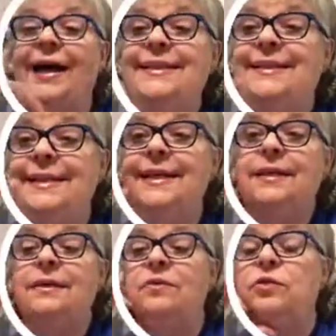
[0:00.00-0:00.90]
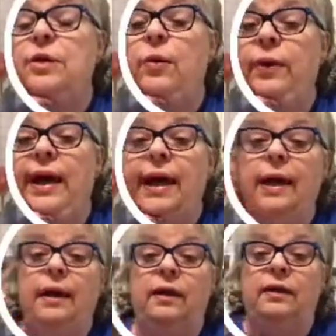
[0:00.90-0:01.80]
did
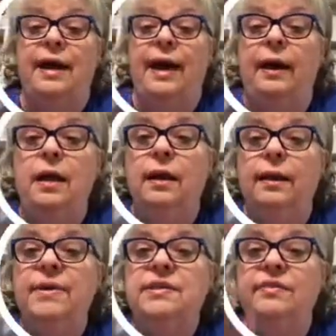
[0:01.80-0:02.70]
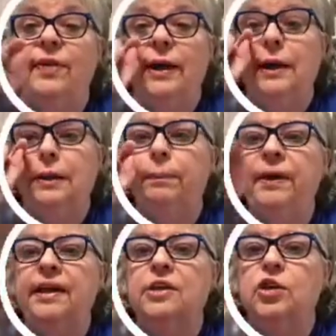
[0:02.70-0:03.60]
donate that. Let me see if I can get the
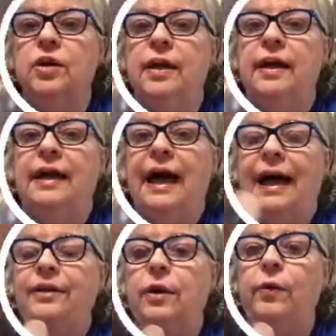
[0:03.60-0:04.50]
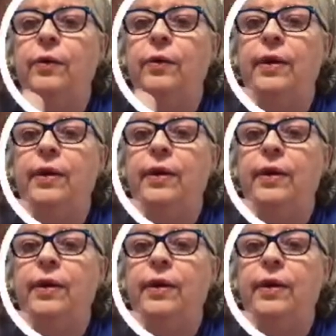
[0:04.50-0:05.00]
picture. I donated the